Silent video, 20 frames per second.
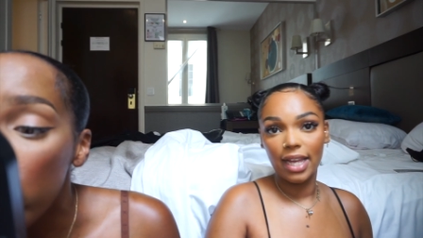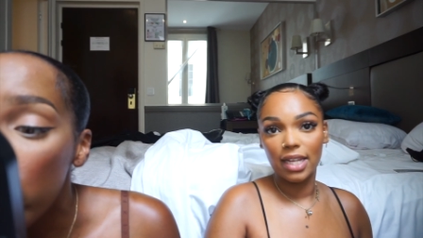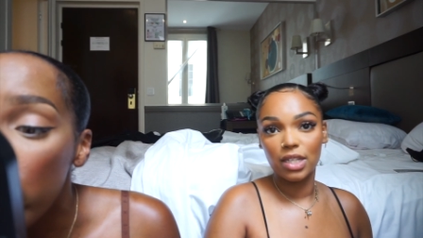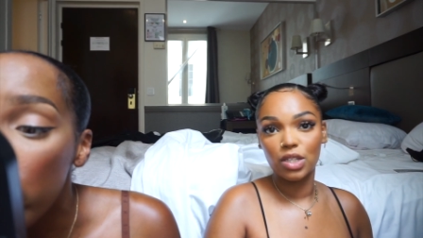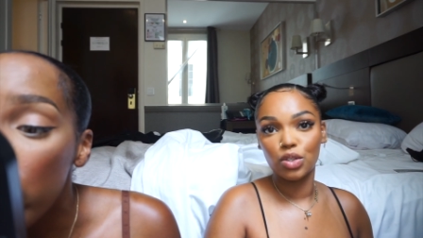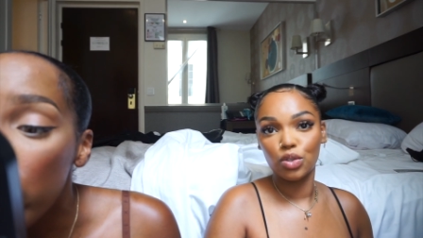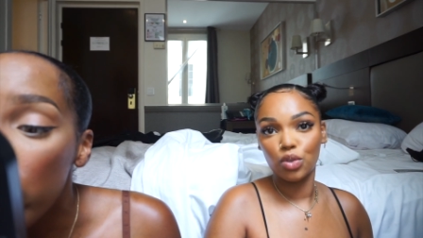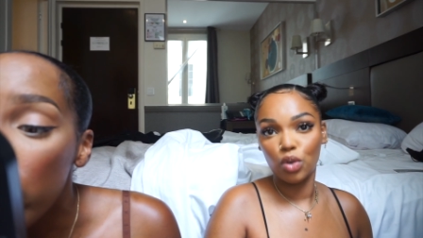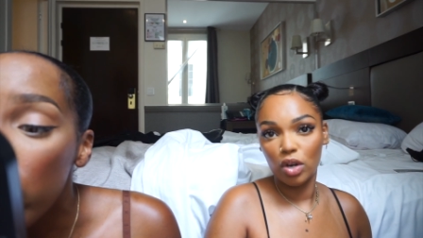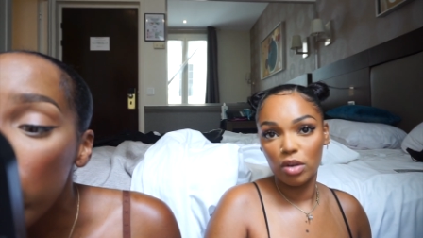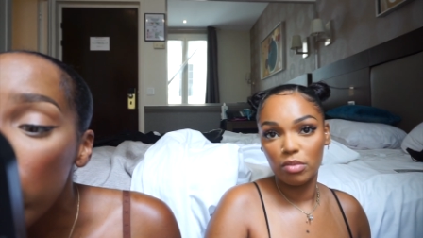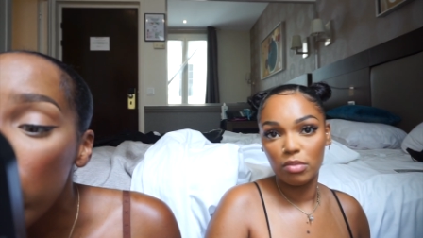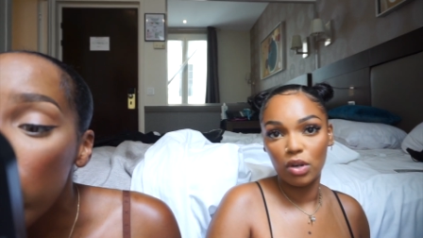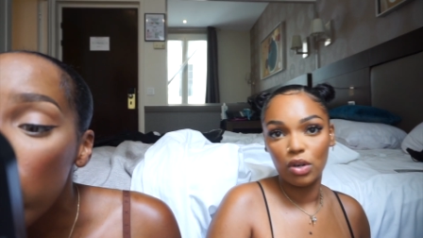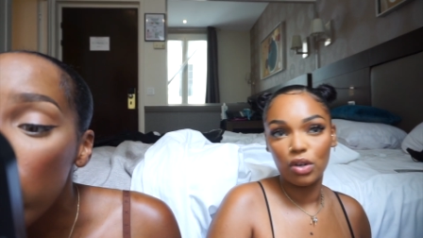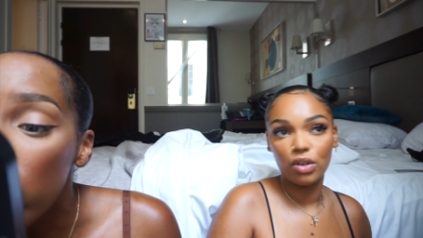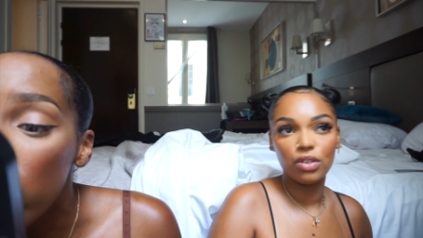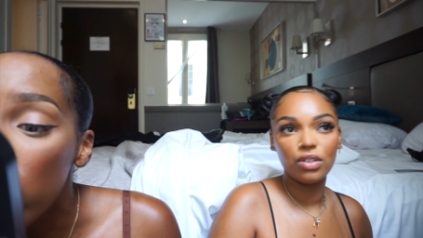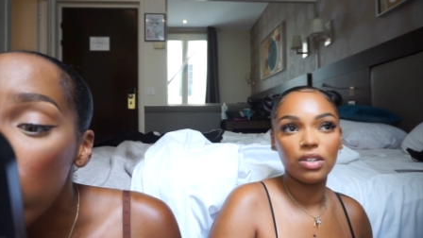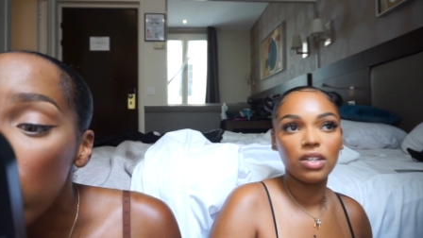it's
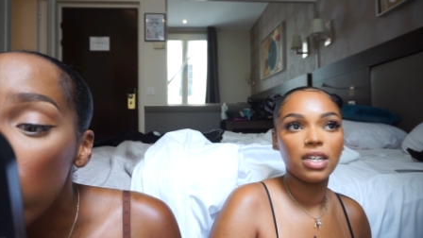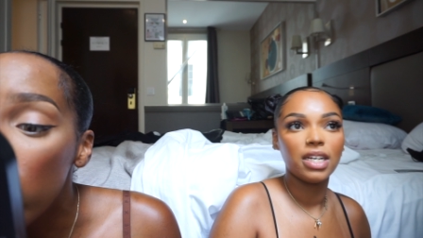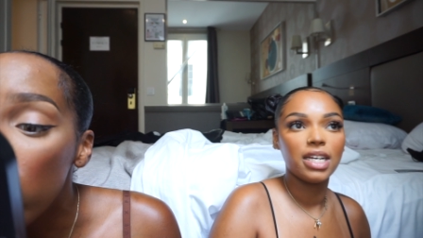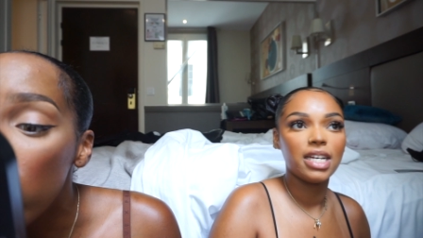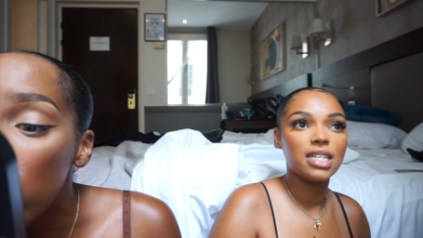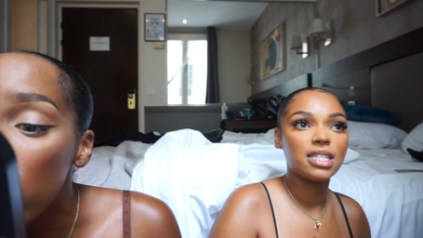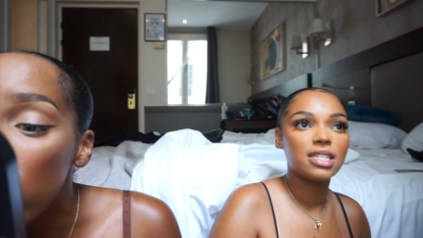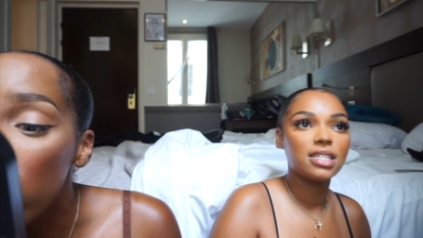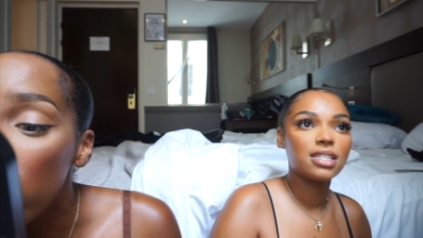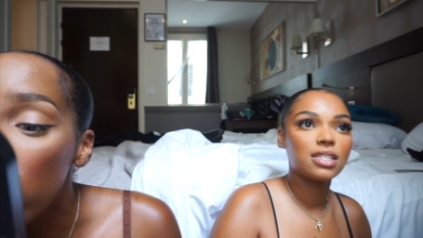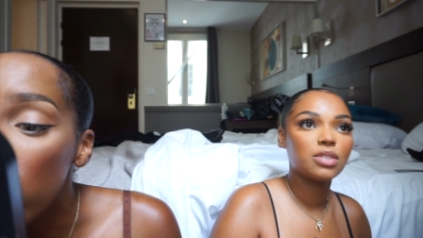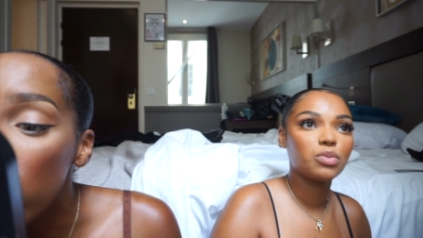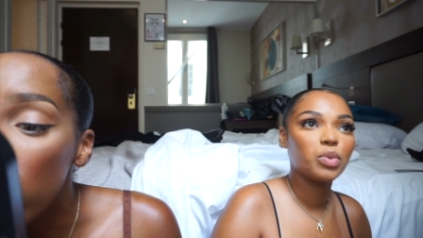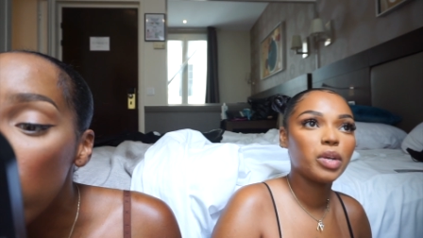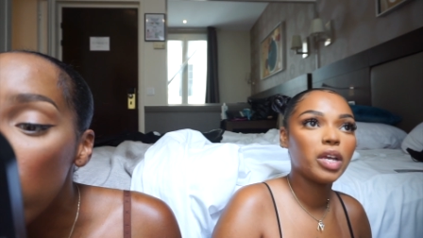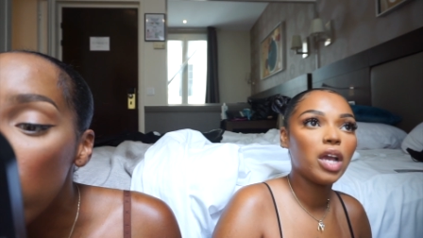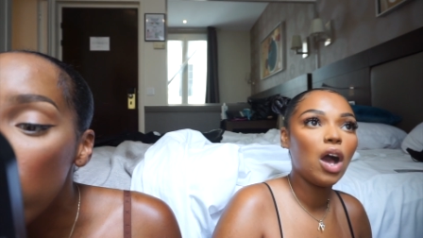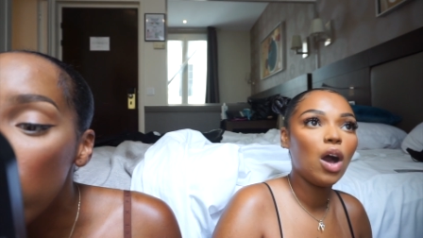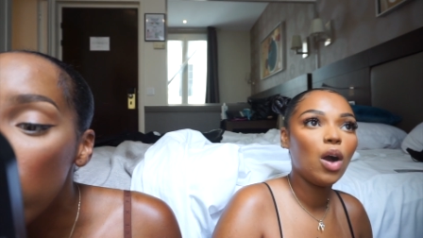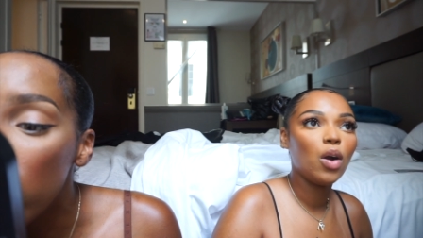normal it's
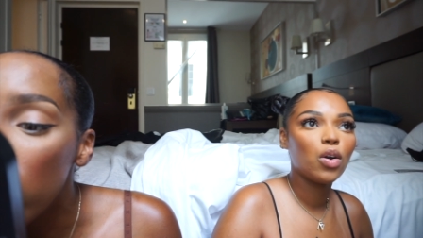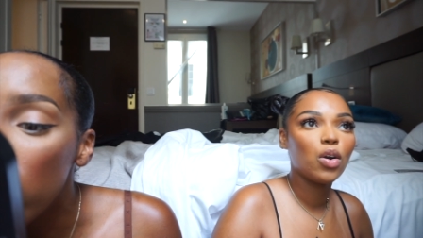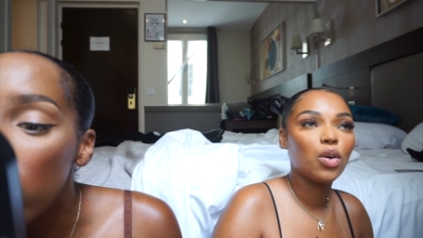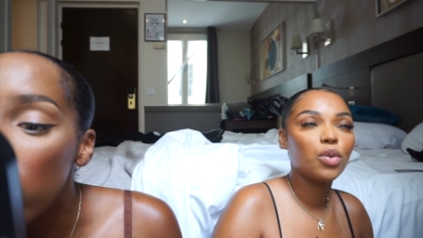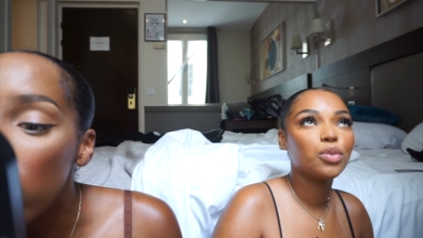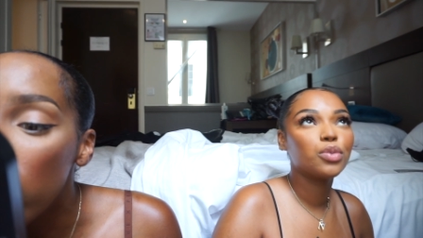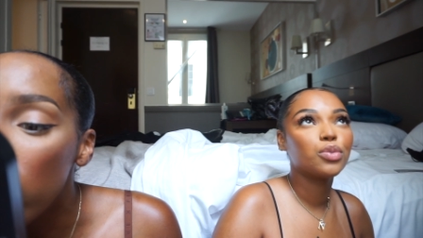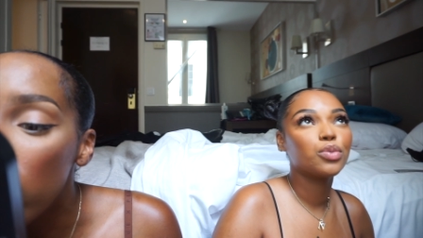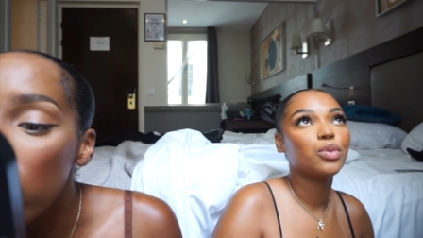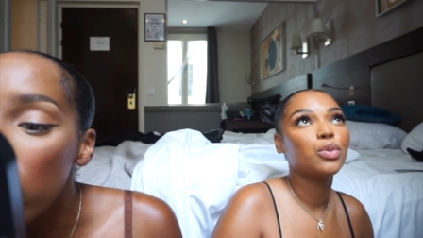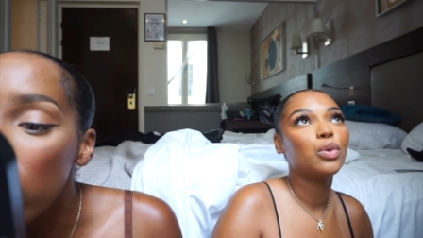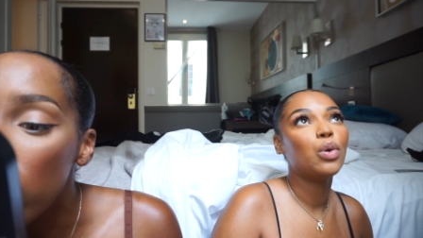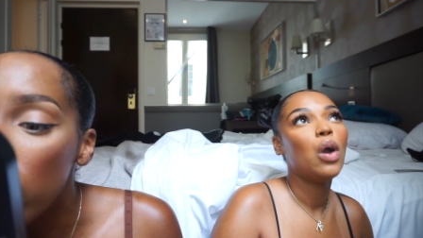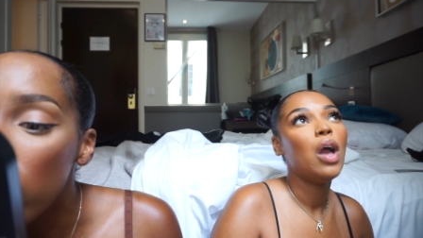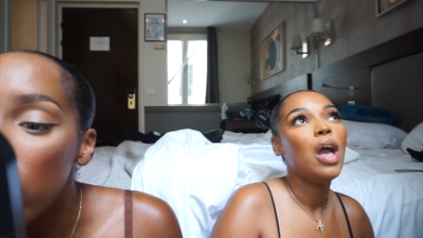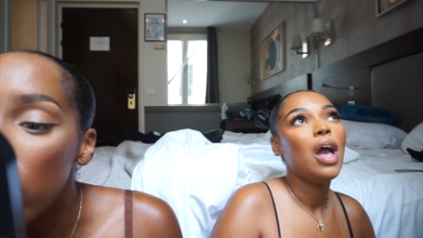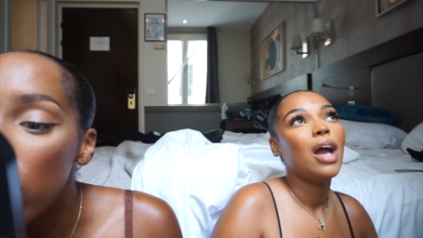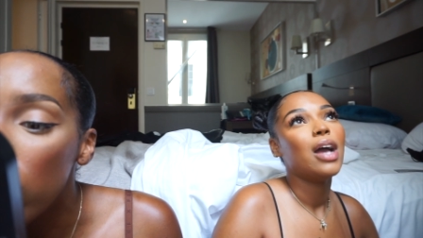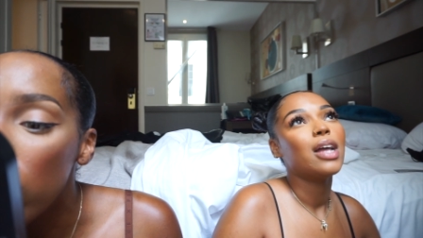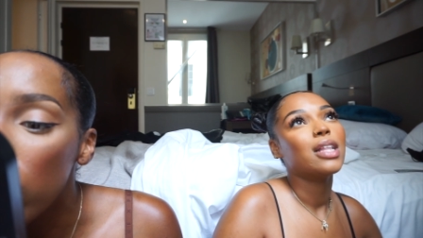we all go through
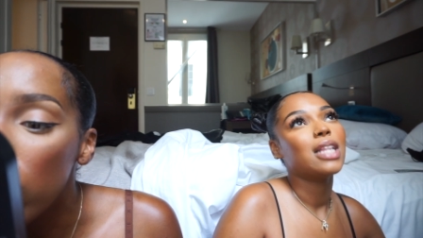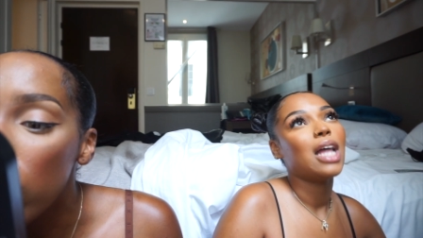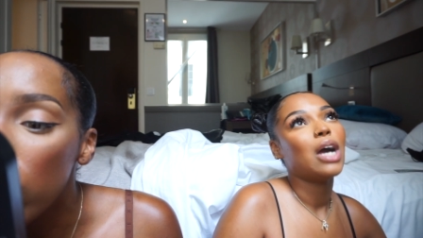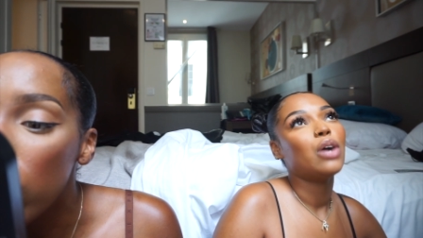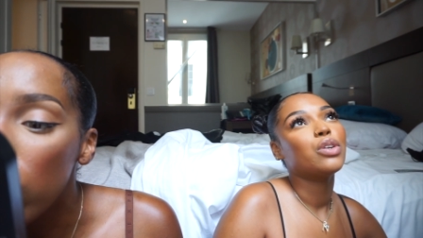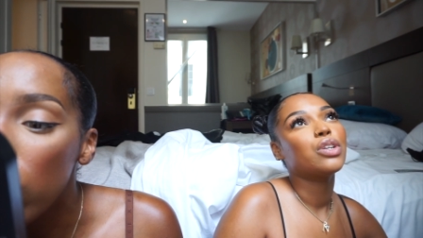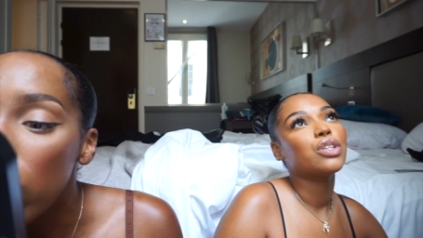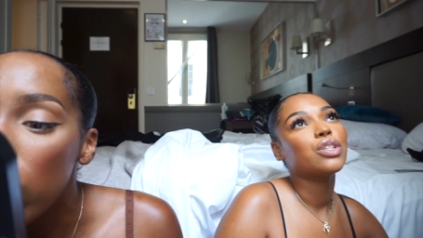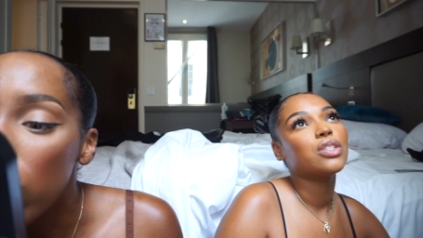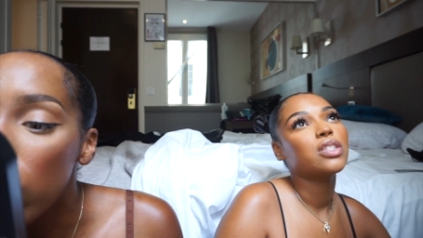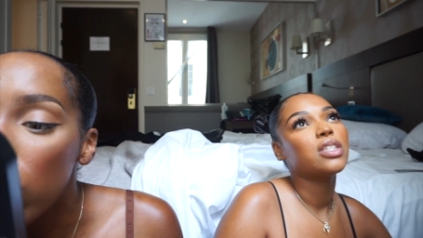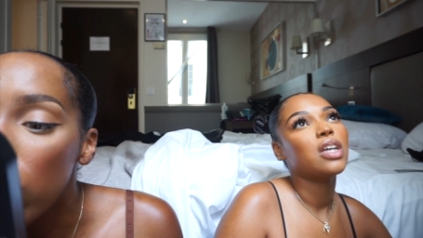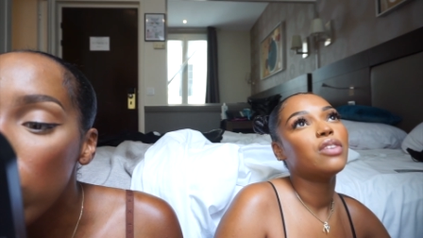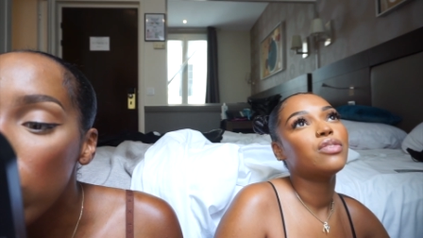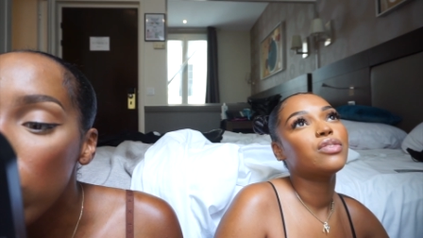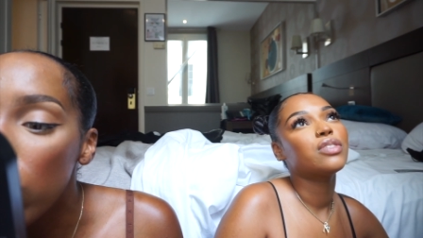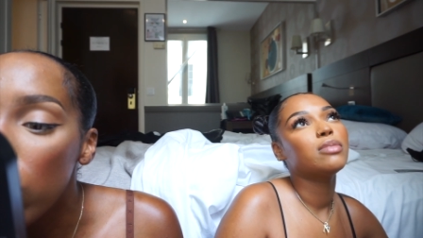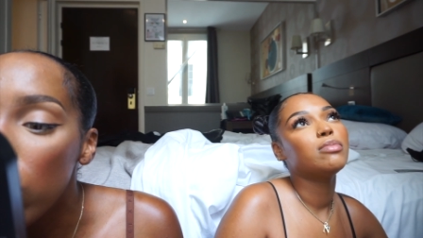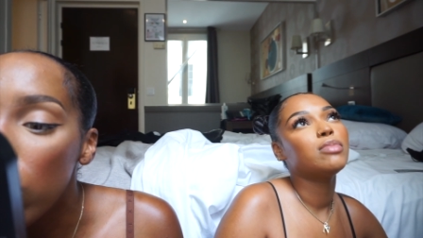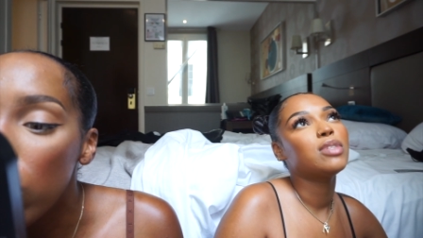allow yourself some